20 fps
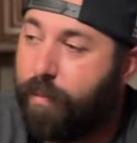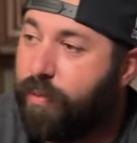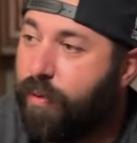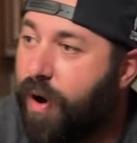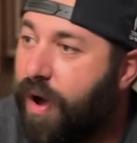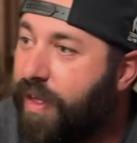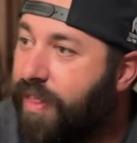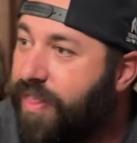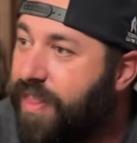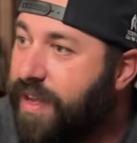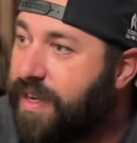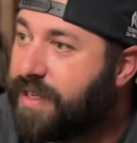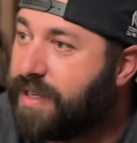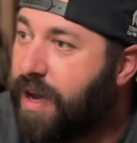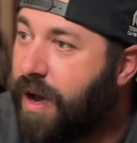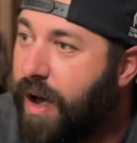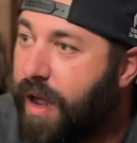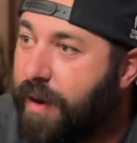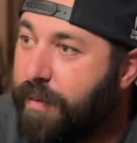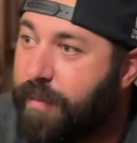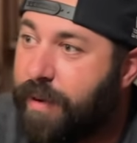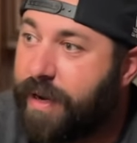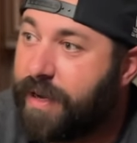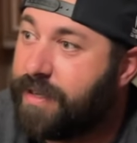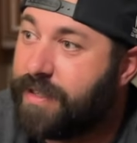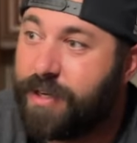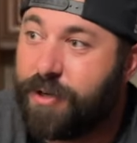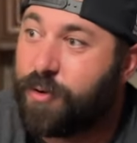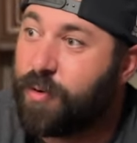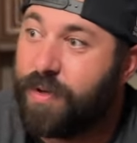brought this on?
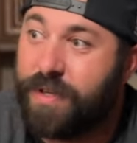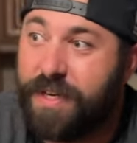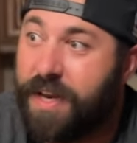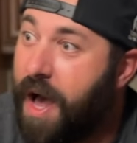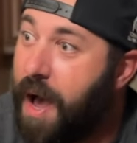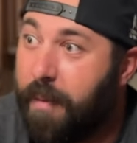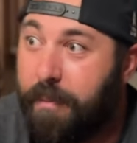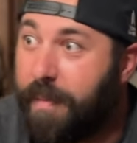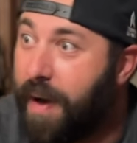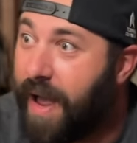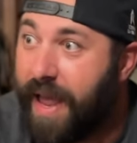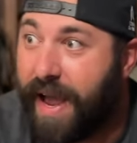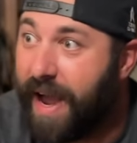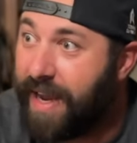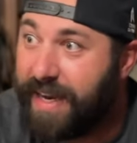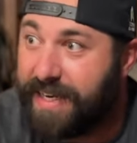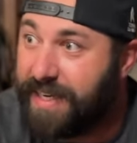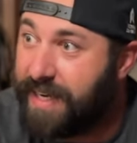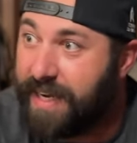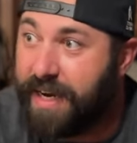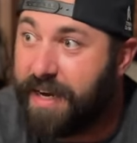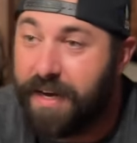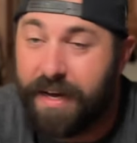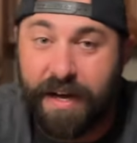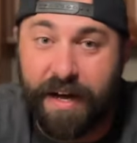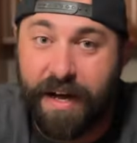Because this was not my idea.